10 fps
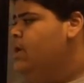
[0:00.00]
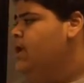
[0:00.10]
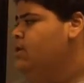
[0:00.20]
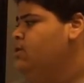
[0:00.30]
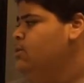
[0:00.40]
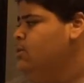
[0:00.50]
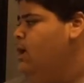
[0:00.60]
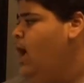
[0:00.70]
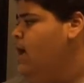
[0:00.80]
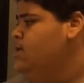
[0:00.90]
And using the
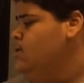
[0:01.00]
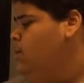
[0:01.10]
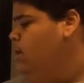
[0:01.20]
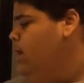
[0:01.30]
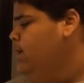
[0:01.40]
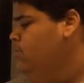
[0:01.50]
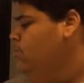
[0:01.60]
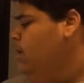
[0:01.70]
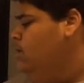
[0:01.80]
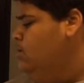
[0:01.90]
chi-square, I
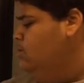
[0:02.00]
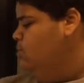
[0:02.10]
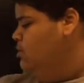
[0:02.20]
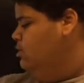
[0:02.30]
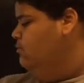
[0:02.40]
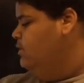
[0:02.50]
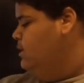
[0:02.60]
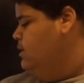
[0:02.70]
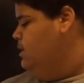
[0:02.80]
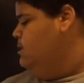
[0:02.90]
compared the observed
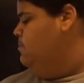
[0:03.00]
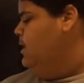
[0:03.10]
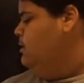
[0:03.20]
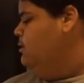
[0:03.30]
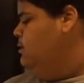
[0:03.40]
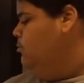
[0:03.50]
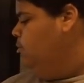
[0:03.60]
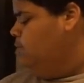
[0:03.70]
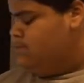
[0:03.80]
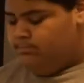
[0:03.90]
and the expected
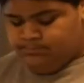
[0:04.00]
numbers.